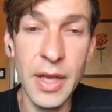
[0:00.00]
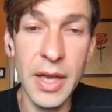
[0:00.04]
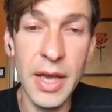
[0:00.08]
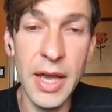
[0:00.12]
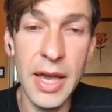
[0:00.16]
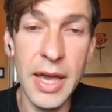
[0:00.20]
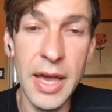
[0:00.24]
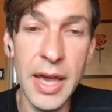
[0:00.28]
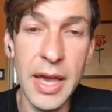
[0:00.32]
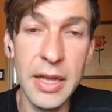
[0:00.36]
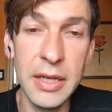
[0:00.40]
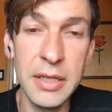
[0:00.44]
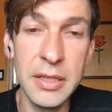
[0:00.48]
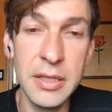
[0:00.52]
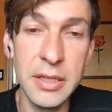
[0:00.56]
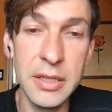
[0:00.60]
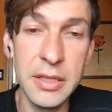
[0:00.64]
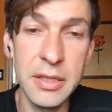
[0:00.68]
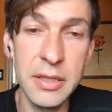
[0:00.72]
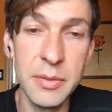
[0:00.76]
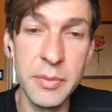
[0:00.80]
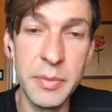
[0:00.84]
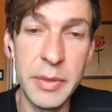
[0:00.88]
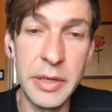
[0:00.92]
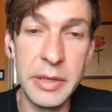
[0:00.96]
I had
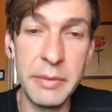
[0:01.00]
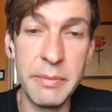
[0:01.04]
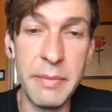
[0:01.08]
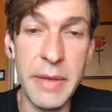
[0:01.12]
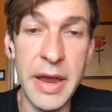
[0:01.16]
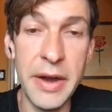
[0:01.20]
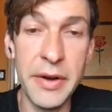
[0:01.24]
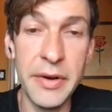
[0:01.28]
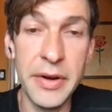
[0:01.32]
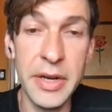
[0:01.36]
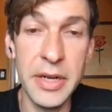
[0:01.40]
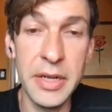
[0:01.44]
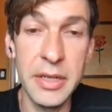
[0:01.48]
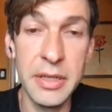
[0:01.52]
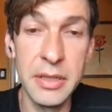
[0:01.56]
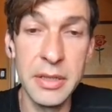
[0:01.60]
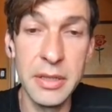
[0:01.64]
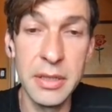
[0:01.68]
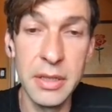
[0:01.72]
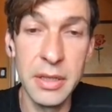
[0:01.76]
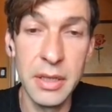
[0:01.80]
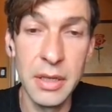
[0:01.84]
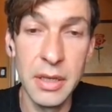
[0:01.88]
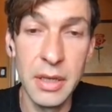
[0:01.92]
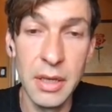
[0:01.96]
just been married
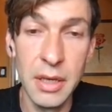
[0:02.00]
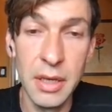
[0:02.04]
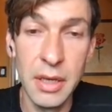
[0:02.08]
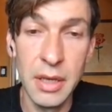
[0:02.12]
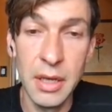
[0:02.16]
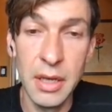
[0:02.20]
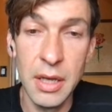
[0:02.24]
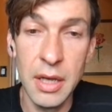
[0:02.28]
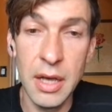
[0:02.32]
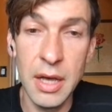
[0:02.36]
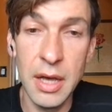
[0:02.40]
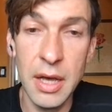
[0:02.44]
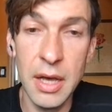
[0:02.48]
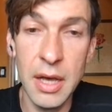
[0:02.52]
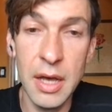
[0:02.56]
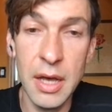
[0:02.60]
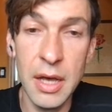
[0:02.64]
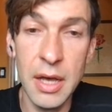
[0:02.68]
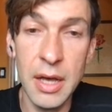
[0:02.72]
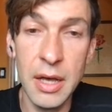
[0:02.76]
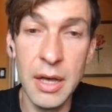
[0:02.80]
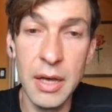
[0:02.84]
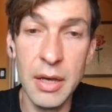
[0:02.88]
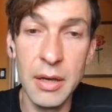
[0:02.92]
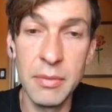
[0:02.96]

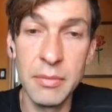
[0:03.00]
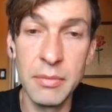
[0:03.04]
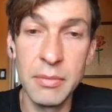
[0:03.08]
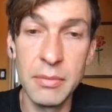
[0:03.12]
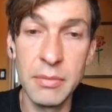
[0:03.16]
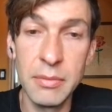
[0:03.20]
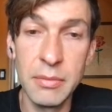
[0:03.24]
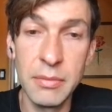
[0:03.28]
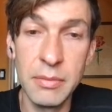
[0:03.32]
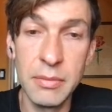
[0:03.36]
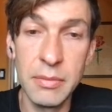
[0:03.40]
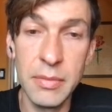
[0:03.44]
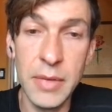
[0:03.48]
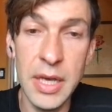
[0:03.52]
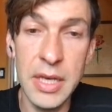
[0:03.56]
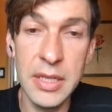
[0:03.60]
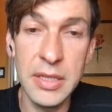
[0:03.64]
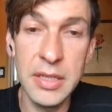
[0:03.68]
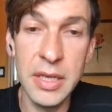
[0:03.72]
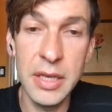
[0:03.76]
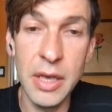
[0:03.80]
as